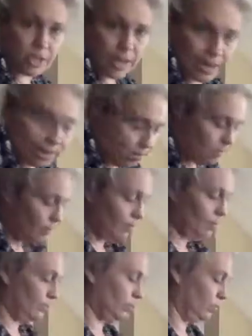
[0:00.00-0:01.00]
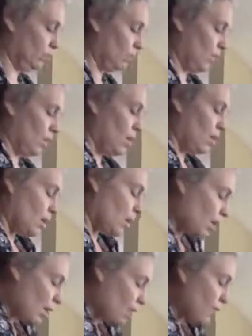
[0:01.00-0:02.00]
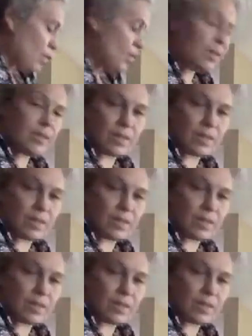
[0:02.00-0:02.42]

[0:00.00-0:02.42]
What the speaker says: down, everything